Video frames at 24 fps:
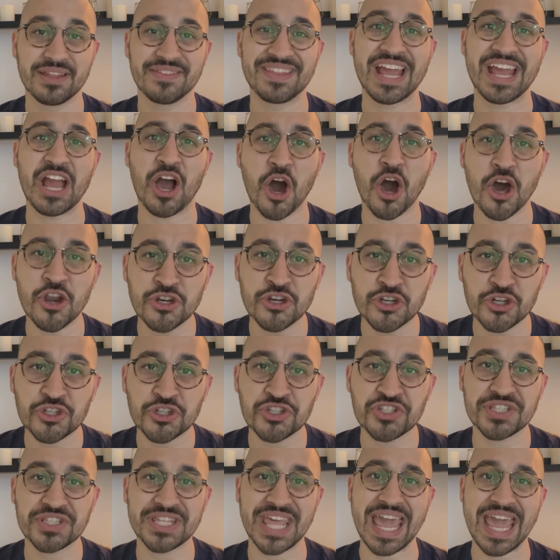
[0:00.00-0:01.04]
They
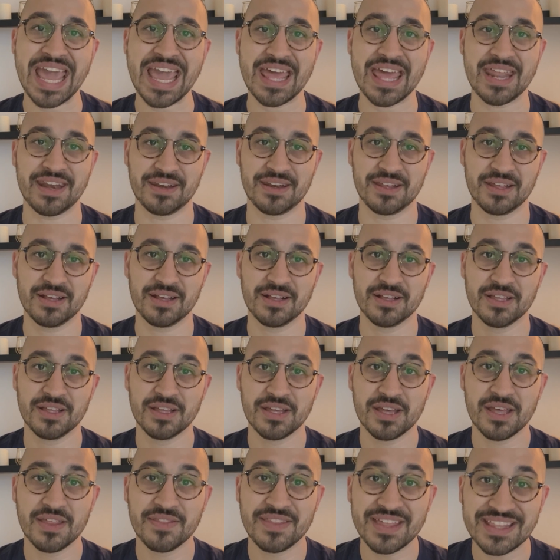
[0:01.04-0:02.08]
understand
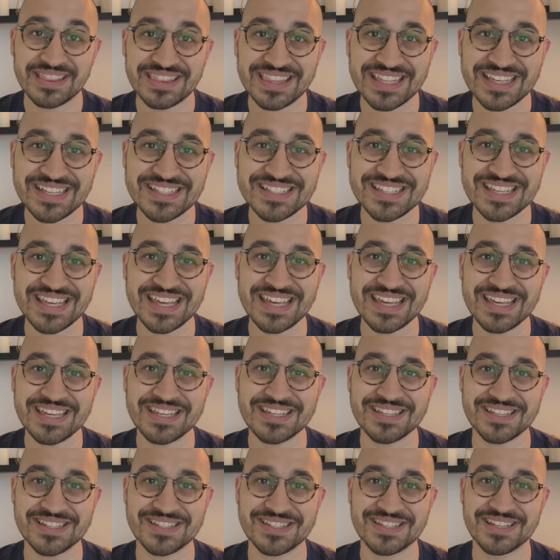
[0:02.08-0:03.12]
that this
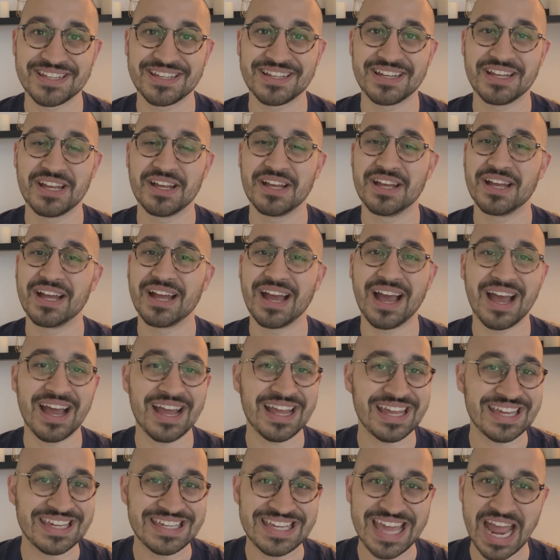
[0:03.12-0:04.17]
is
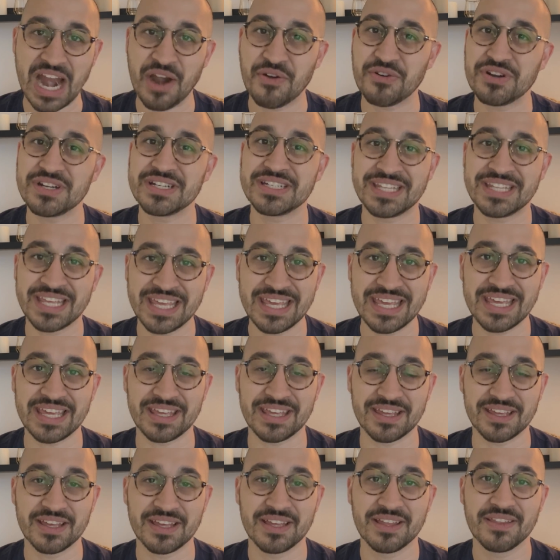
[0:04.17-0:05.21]
a guarantee.